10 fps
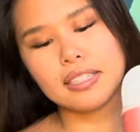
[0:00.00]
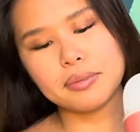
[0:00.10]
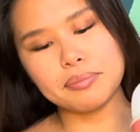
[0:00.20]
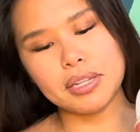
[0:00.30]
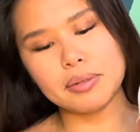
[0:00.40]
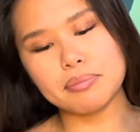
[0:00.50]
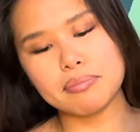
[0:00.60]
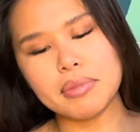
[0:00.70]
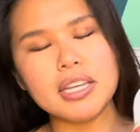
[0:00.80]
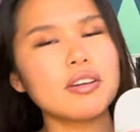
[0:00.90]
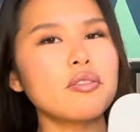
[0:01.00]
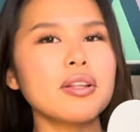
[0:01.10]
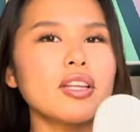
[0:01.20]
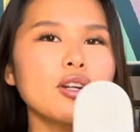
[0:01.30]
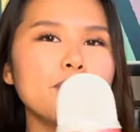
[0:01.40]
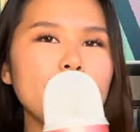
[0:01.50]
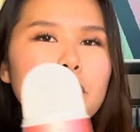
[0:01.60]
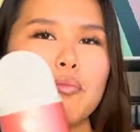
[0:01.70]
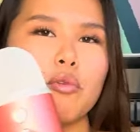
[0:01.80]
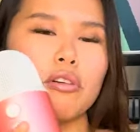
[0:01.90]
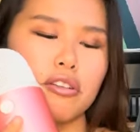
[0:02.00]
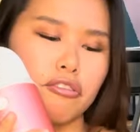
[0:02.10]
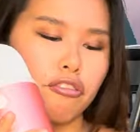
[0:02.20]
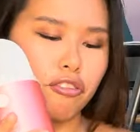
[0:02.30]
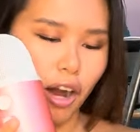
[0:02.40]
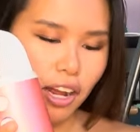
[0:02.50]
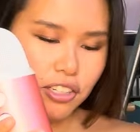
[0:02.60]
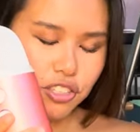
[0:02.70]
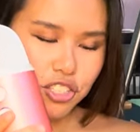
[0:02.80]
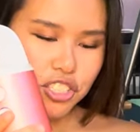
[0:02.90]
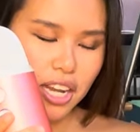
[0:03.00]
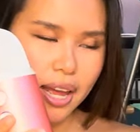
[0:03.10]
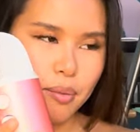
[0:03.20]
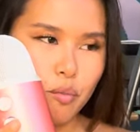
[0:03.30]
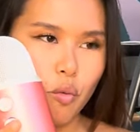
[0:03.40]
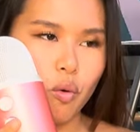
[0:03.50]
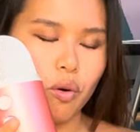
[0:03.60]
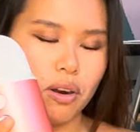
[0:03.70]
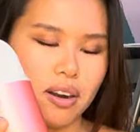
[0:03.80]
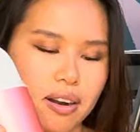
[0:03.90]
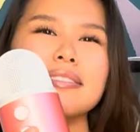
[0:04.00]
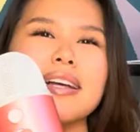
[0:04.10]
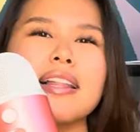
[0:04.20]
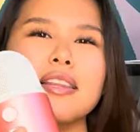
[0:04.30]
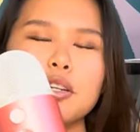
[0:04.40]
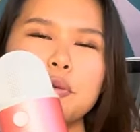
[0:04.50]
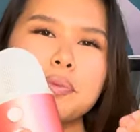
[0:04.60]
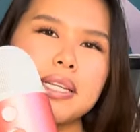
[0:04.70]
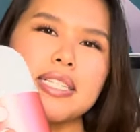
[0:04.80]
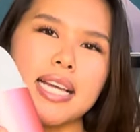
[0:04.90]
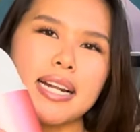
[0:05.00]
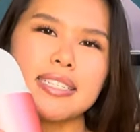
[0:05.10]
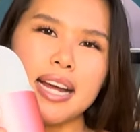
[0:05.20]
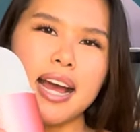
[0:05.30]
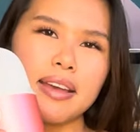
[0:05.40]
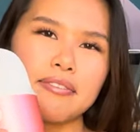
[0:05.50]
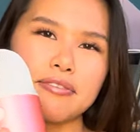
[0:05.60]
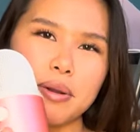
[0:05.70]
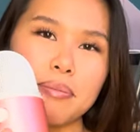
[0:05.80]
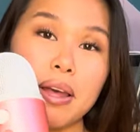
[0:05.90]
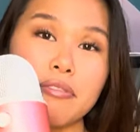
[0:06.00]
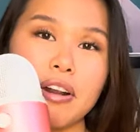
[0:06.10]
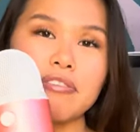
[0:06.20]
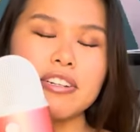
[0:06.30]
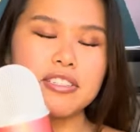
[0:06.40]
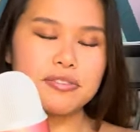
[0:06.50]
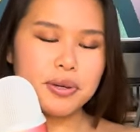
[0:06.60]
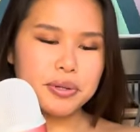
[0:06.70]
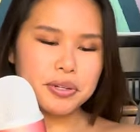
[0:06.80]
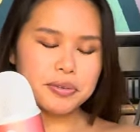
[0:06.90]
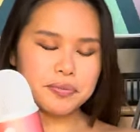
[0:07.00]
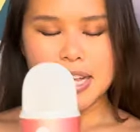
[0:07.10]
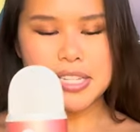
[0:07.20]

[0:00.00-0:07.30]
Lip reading: like make it go a little bit more fresh and more a little piece at a time from my reference photo.